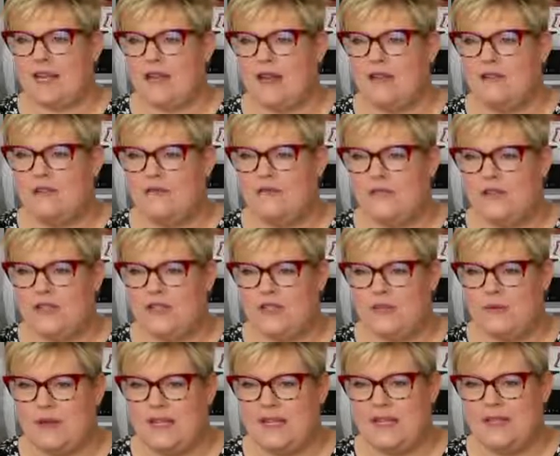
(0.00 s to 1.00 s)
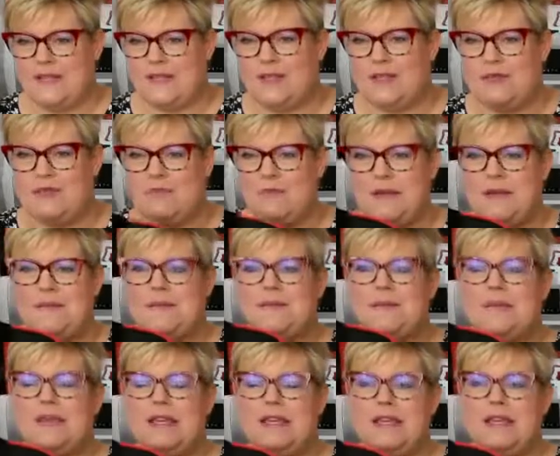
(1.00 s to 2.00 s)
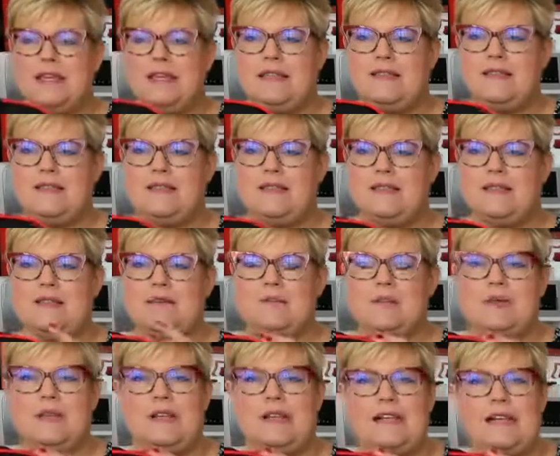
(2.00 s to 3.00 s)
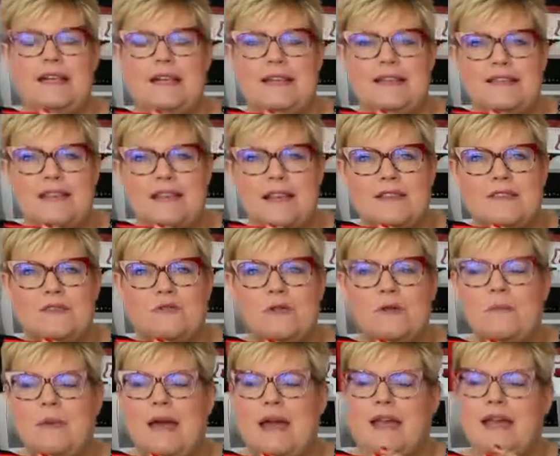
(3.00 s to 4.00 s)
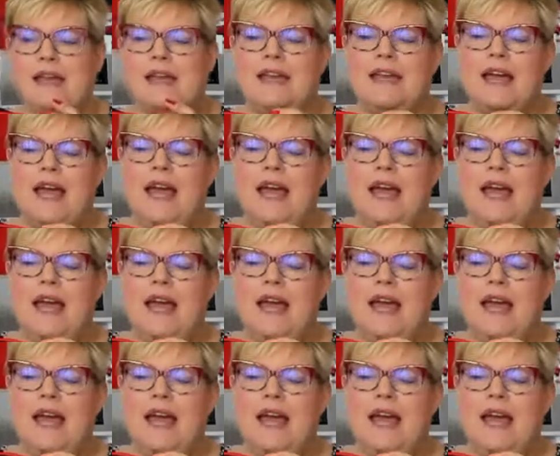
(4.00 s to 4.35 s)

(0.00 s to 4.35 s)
on, or featuring, excuse me, is this BERNINA accessory bag.